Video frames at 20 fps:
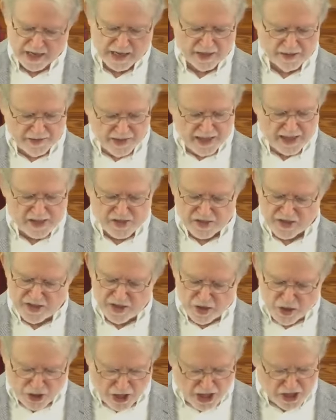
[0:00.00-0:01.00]
unless
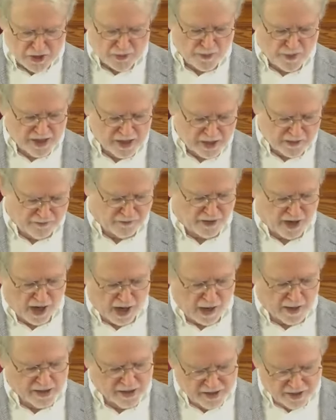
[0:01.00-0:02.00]
the judgment of
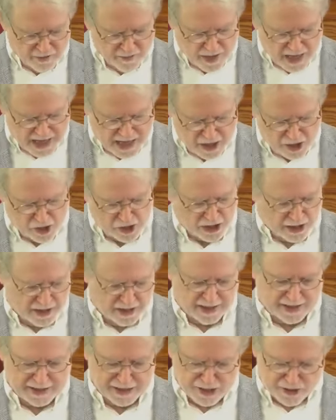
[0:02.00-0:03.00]

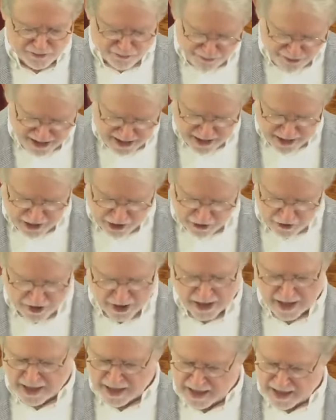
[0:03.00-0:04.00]
condemnation is
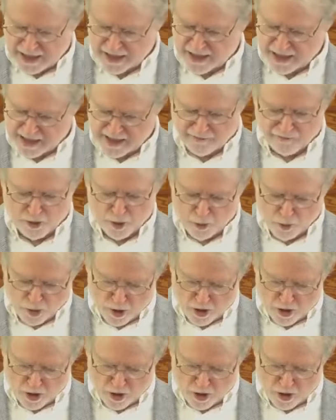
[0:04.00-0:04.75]
feared in every